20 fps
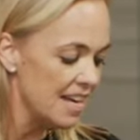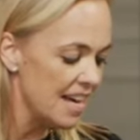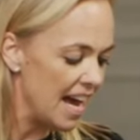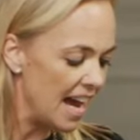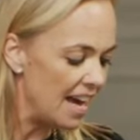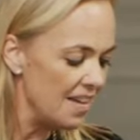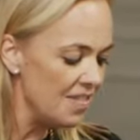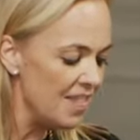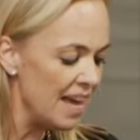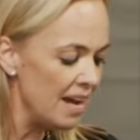
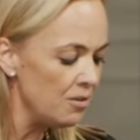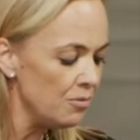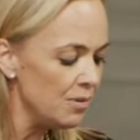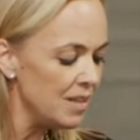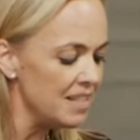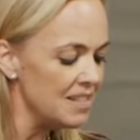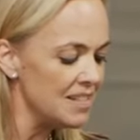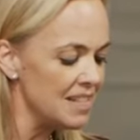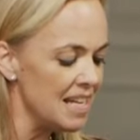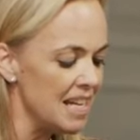And then we
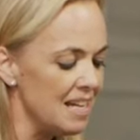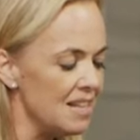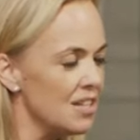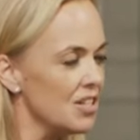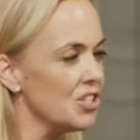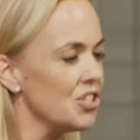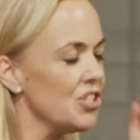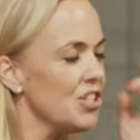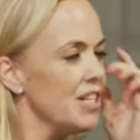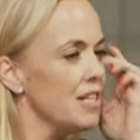see
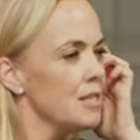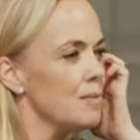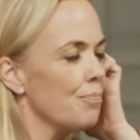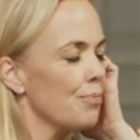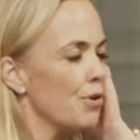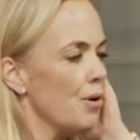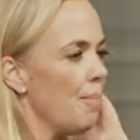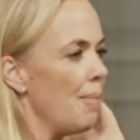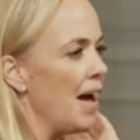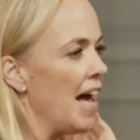that she's
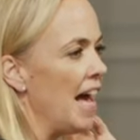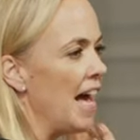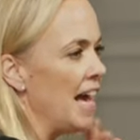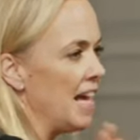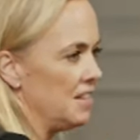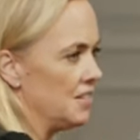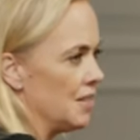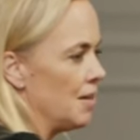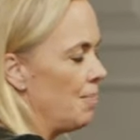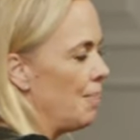
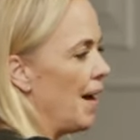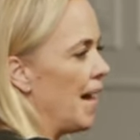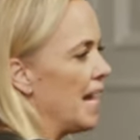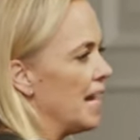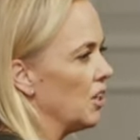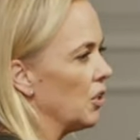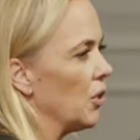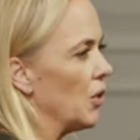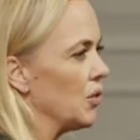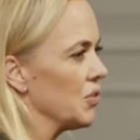prepared to pay a
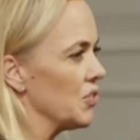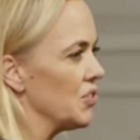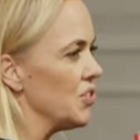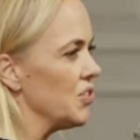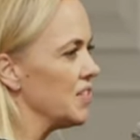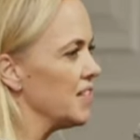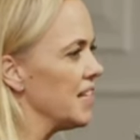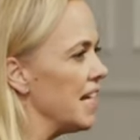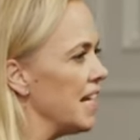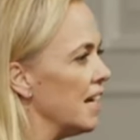cost. You
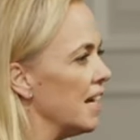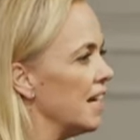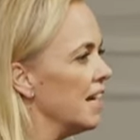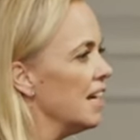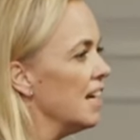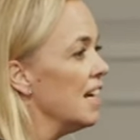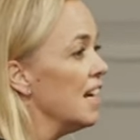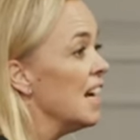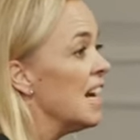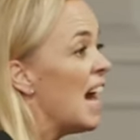see,
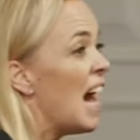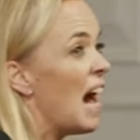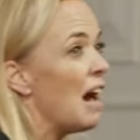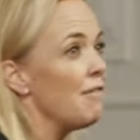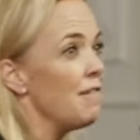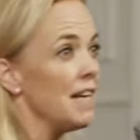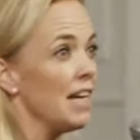having